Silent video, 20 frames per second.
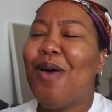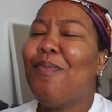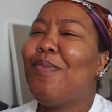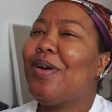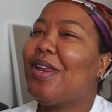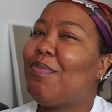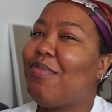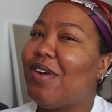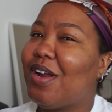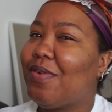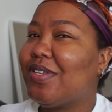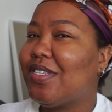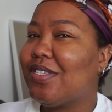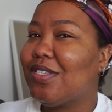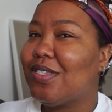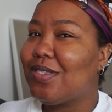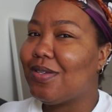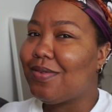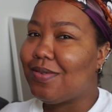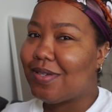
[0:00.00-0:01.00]
But the bread
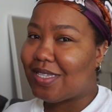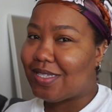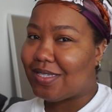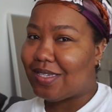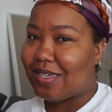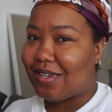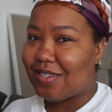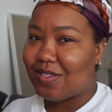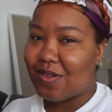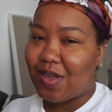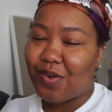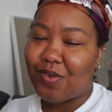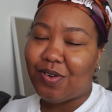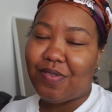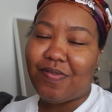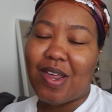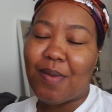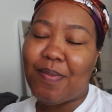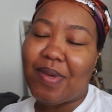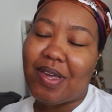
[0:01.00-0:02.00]
wasn't toasted, so I don't know
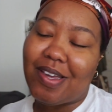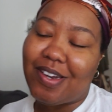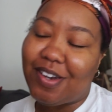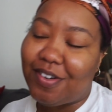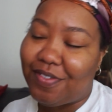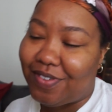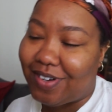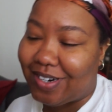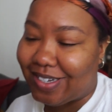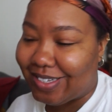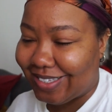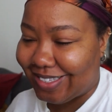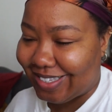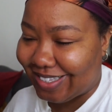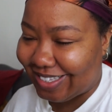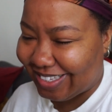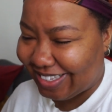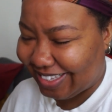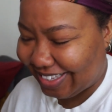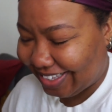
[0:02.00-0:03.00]
if that makes a difference.
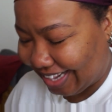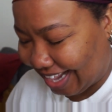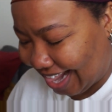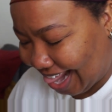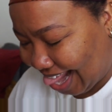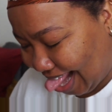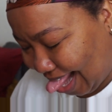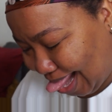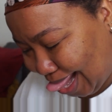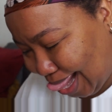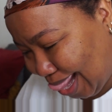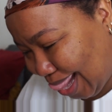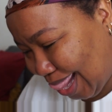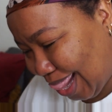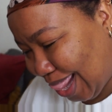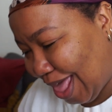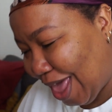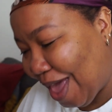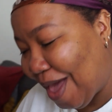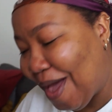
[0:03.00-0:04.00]

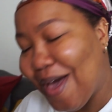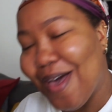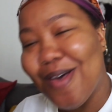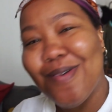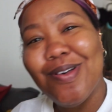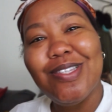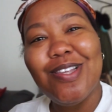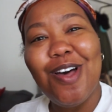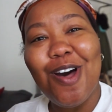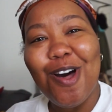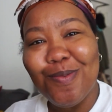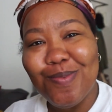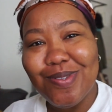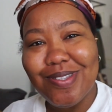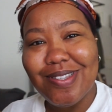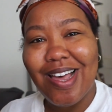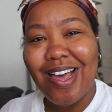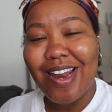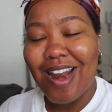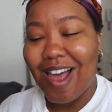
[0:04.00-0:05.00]
It was hops
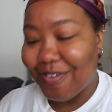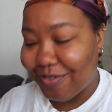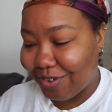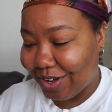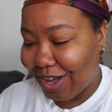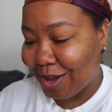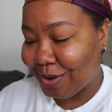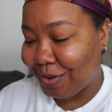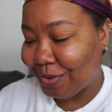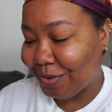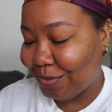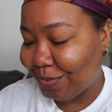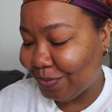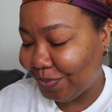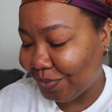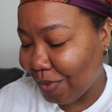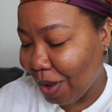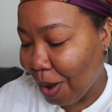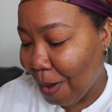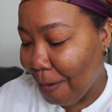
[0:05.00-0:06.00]
and avocado.
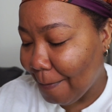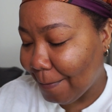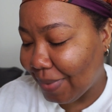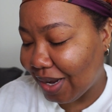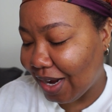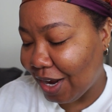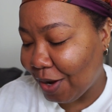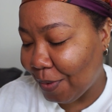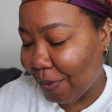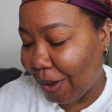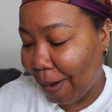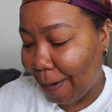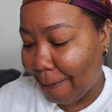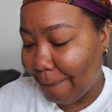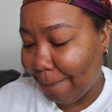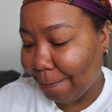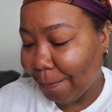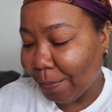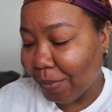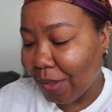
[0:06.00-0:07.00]
But
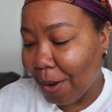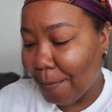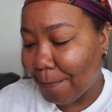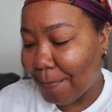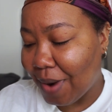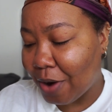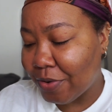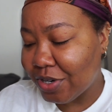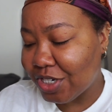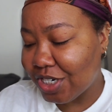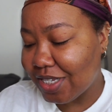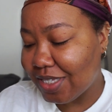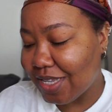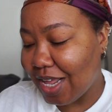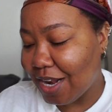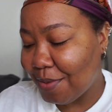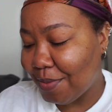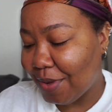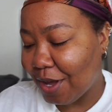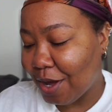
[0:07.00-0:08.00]
anyway, Mara was just
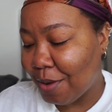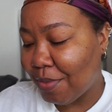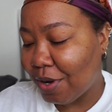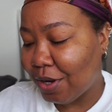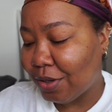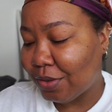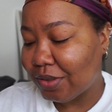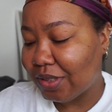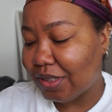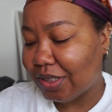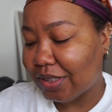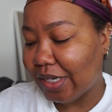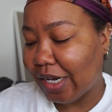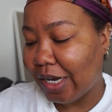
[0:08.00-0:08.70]
telling me about